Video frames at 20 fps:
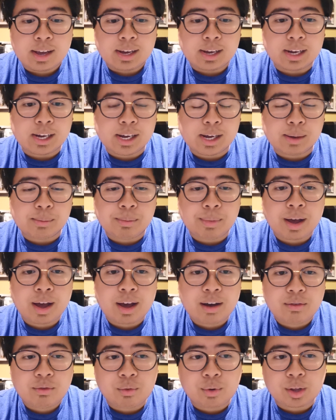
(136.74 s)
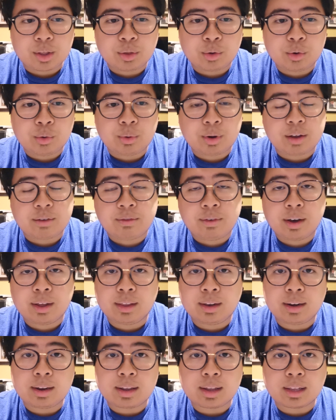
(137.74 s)
Halfway through, when I
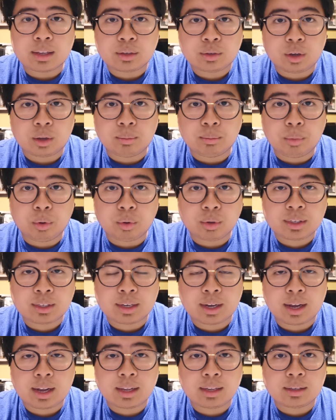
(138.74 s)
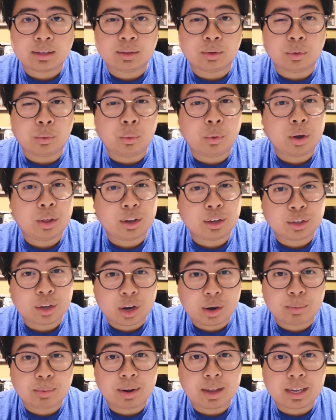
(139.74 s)
finally installed both sides, the weather
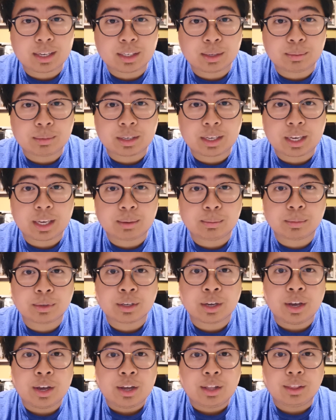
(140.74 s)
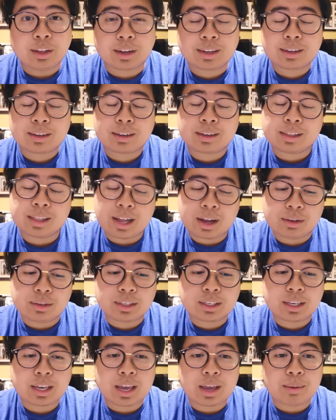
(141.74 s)
started playing some games. The
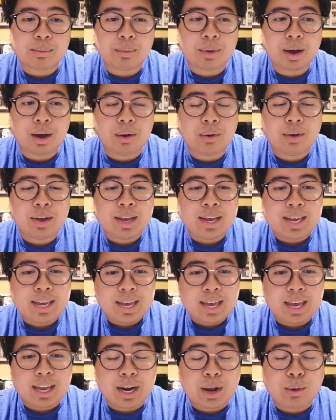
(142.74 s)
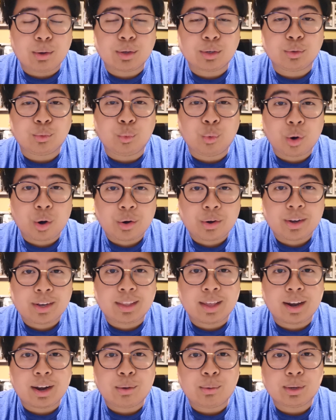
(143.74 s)
clouds came out and I was worried
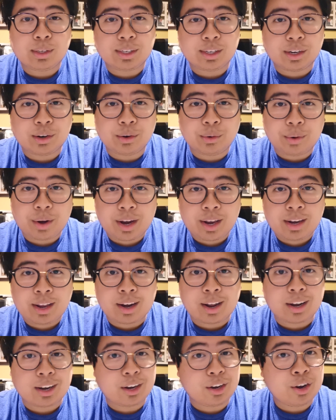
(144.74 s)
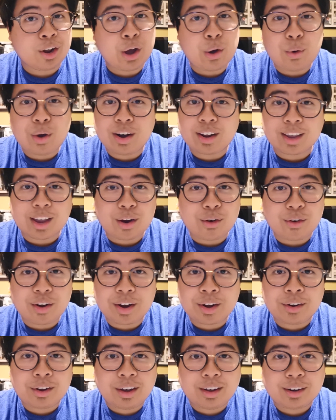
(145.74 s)
that it was gonna rain, and I did not want to get
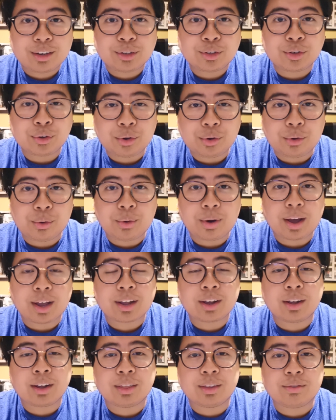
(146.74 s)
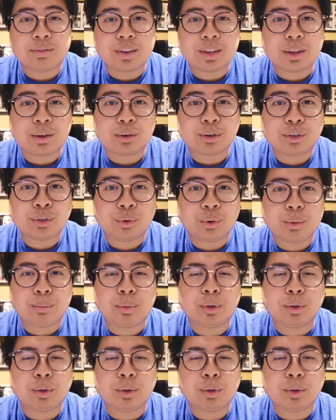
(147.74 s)
rained on, so I cut the video short.